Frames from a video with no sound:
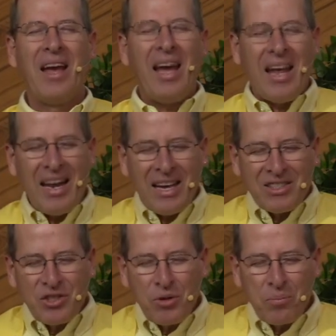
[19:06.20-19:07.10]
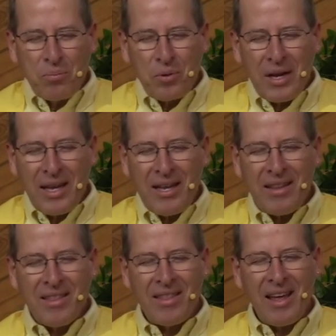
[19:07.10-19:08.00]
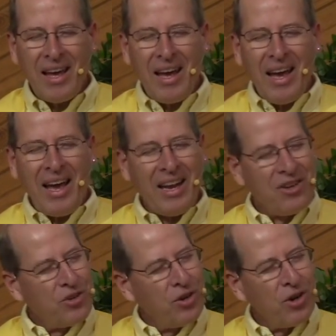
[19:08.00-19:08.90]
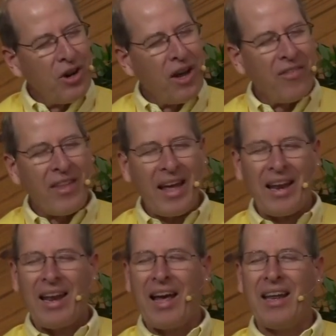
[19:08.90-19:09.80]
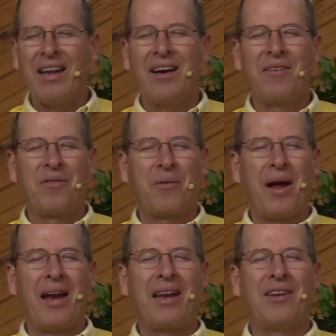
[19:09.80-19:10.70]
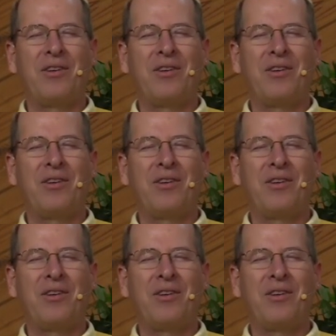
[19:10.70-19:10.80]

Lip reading: And as you breathe and turn on that light of gratitude,